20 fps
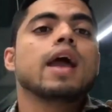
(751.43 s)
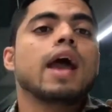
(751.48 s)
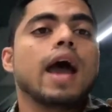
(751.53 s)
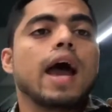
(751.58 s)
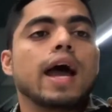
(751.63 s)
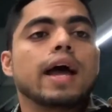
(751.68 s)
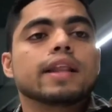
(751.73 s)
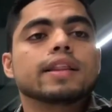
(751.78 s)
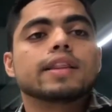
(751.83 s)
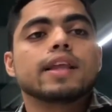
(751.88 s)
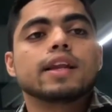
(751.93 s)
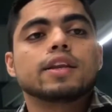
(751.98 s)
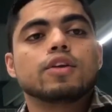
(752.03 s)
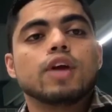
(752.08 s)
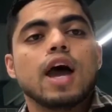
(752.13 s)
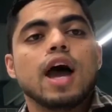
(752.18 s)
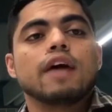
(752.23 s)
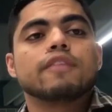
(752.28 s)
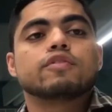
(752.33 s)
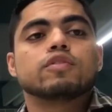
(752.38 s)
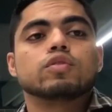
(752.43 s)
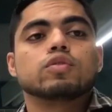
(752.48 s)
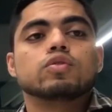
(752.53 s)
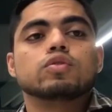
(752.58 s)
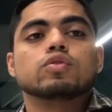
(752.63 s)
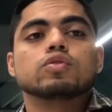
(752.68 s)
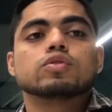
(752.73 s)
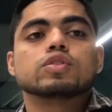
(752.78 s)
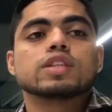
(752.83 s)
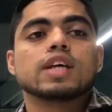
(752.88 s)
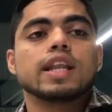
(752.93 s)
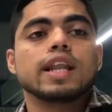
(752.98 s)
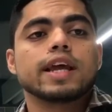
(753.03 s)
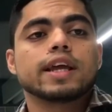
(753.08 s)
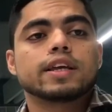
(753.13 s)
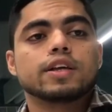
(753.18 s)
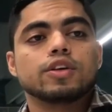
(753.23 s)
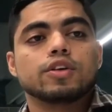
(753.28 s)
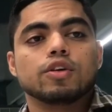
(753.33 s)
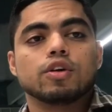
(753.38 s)
and then you have to
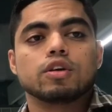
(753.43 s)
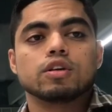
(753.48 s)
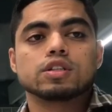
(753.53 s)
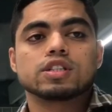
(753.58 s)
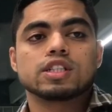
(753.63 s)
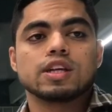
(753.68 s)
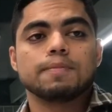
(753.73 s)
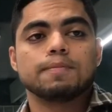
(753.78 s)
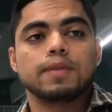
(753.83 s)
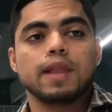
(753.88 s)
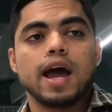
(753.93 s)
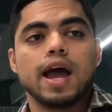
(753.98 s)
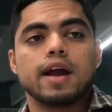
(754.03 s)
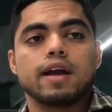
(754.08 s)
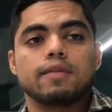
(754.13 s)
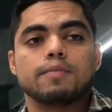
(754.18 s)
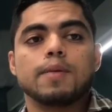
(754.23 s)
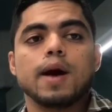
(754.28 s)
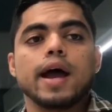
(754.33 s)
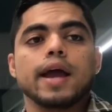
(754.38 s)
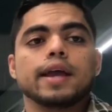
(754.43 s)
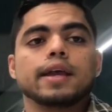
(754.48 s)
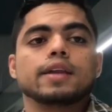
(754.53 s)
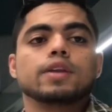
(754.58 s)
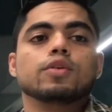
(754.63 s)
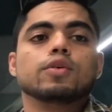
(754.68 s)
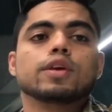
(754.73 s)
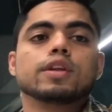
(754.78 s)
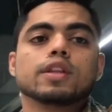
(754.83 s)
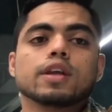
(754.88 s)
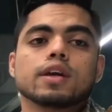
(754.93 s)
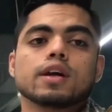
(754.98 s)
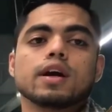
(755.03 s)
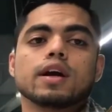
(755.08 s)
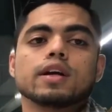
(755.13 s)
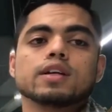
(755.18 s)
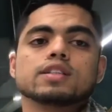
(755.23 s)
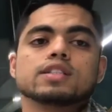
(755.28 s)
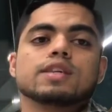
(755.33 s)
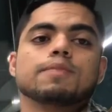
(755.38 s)
select your supplier by doing the
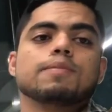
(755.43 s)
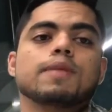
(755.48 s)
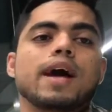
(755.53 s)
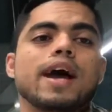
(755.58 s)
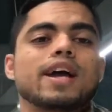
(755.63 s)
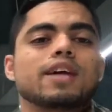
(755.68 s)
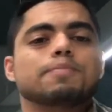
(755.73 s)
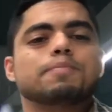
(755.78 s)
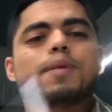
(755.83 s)
current supplier,